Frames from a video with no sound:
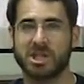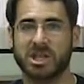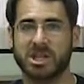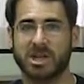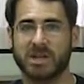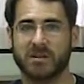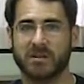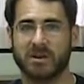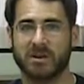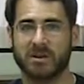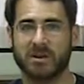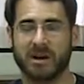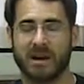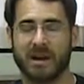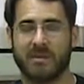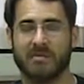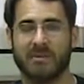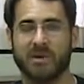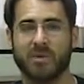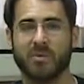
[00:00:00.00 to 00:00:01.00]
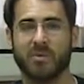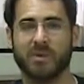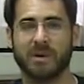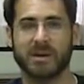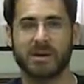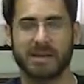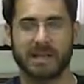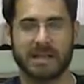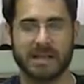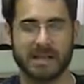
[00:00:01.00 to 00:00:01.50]
G where you're going to have the
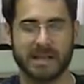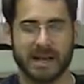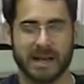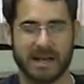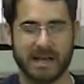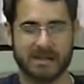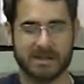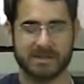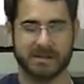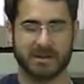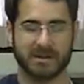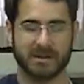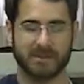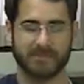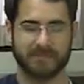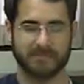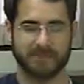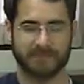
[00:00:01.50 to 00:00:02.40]
open E and A string.